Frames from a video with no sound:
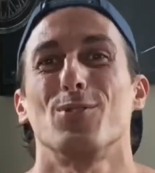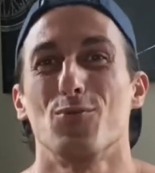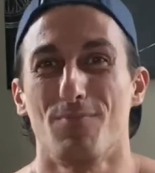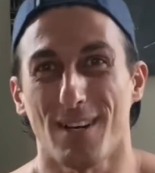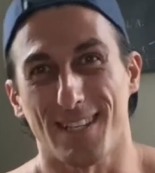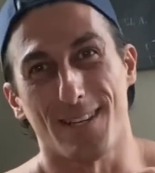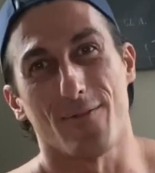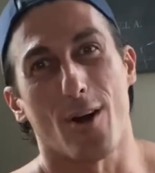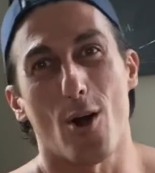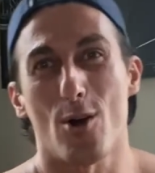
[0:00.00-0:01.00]
you must
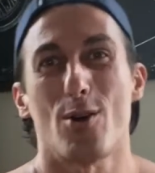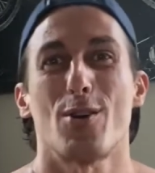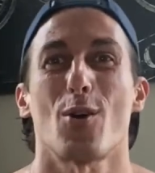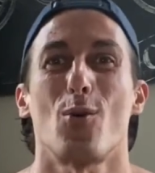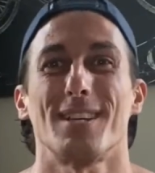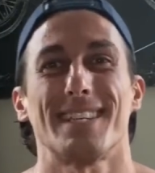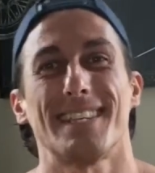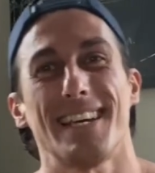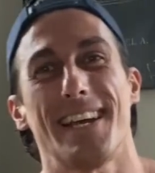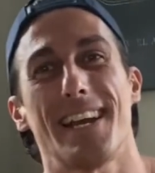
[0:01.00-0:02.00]
have heard or
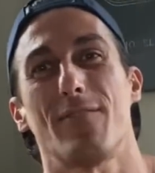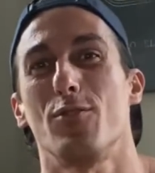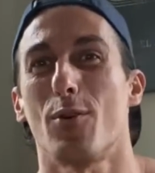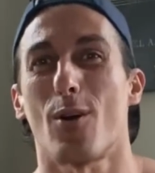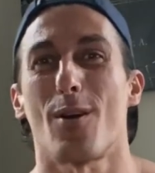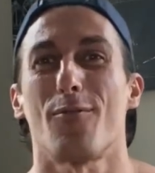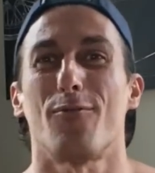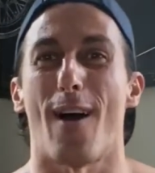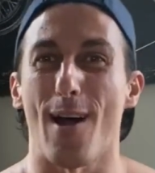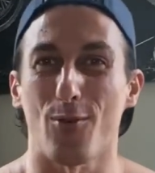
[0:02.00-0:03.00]
seen, if you're
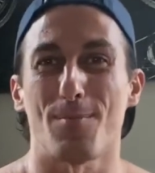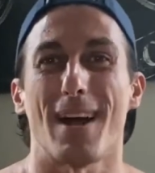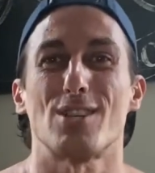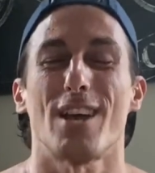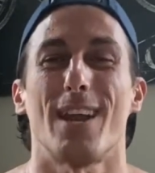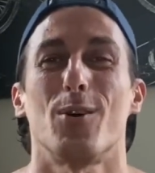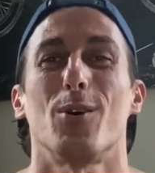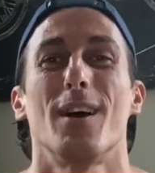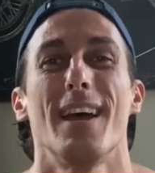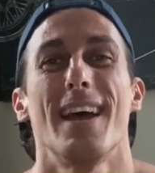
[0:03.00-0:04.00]
following my
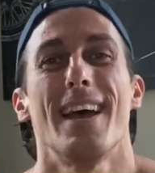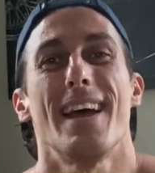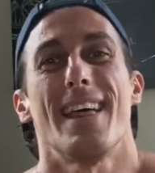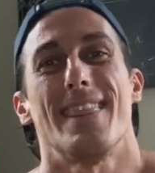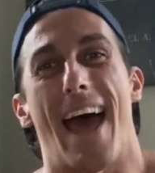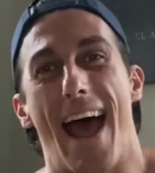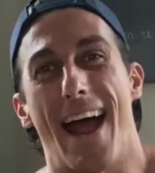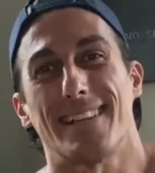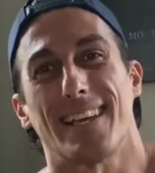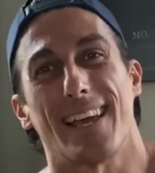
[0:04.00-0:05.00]
channel,
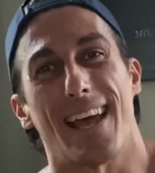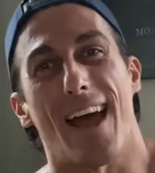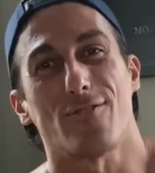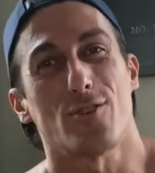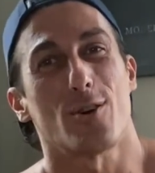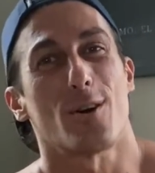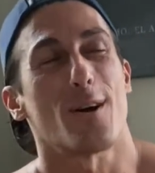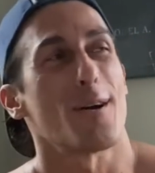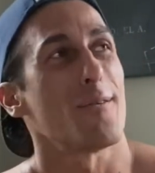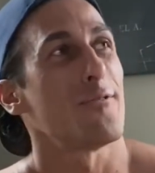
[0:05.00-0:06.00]
that
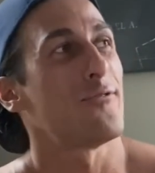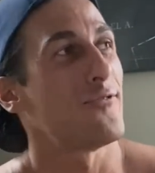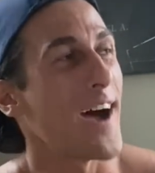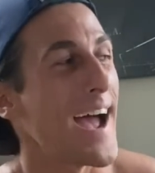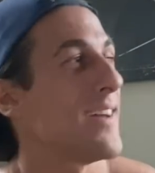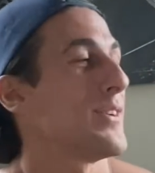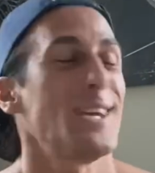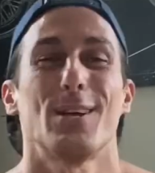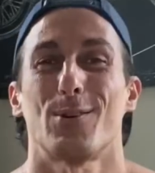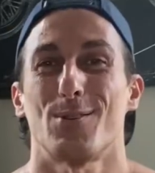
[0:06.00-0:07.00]
after five
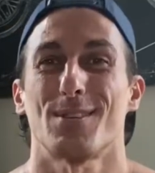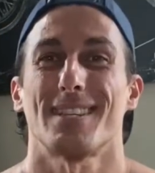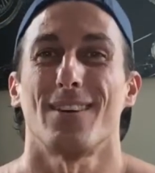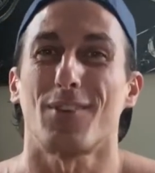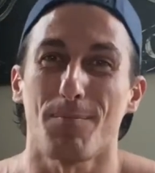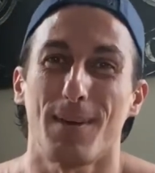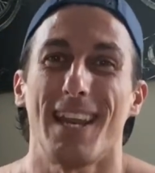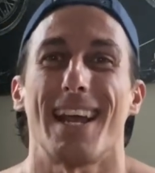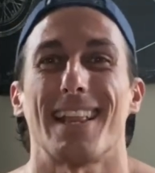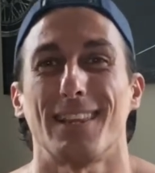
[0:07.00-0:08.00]
years of
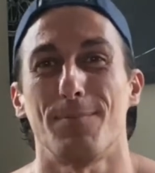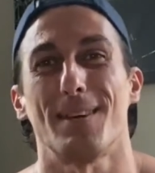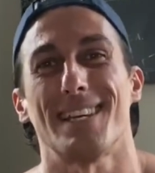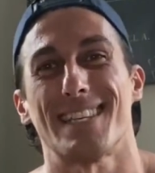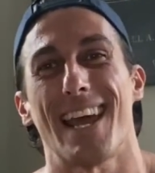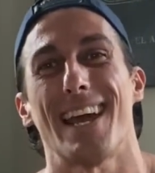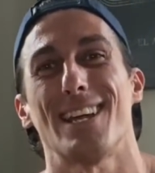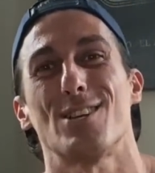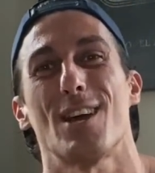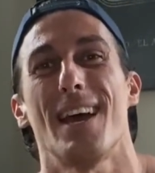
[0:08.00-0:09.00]
competing at the Olympia
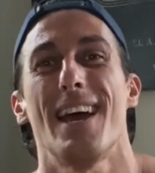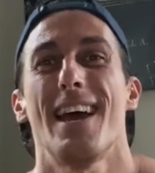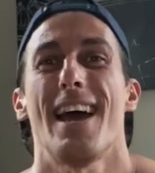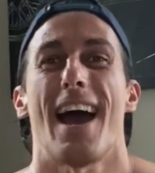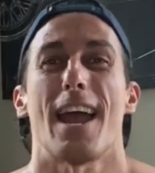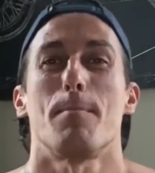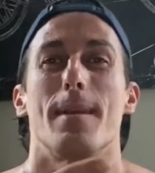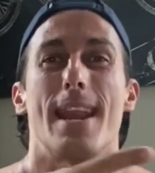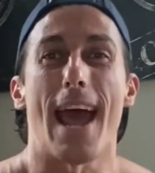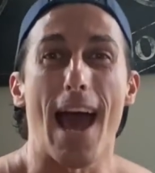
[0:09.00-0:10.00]
stage, I
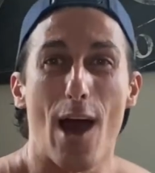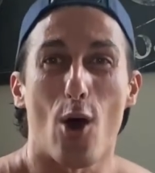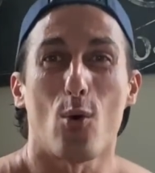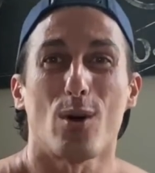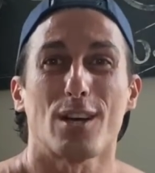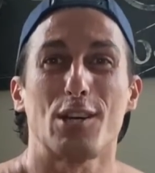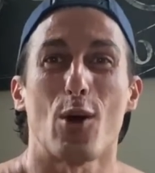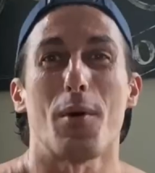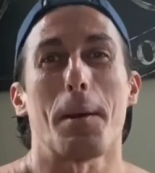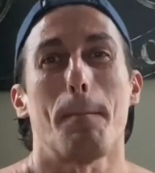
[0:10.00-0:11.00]
am now
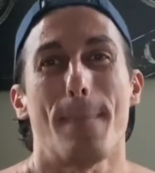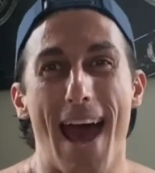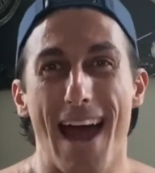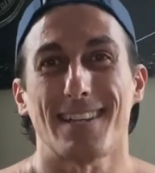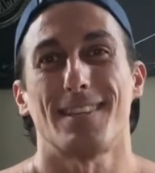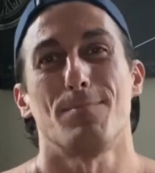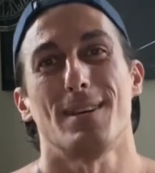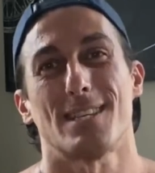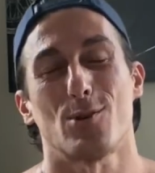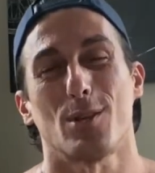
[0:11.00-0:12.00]
going back to the
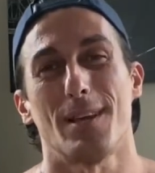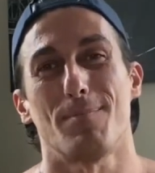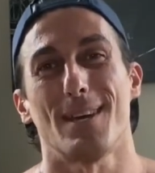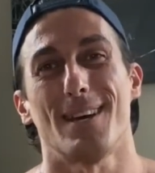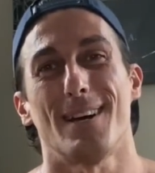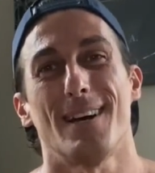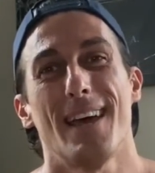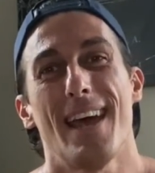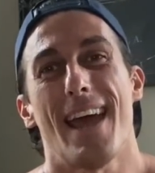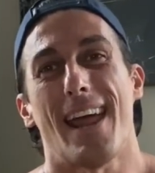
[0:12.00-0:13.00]
Mr. Olympia.
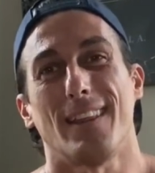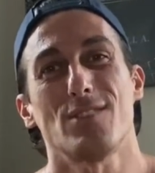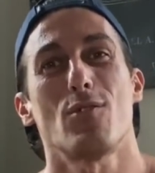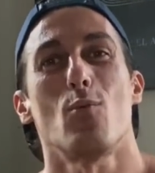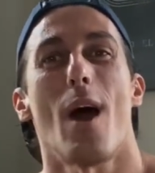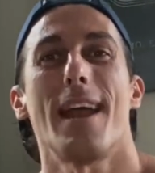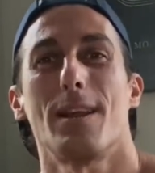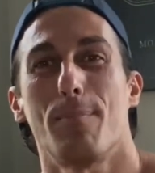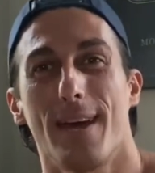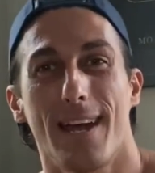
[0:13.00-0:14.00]
And let's rewind
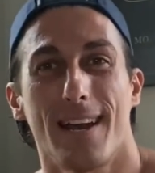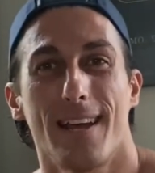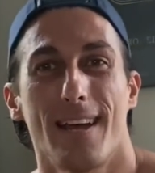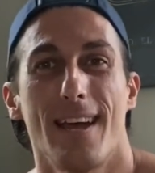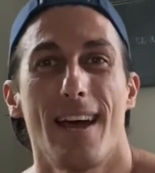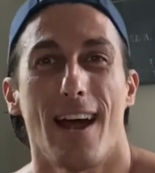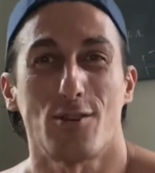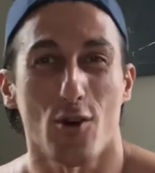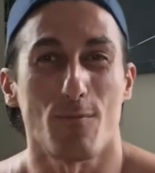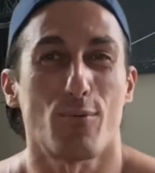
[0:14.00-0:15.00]
a bit. I
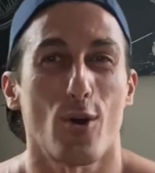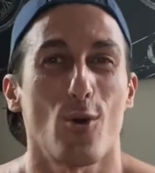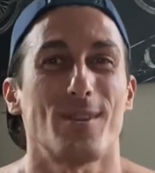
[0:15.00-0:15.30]
turned pro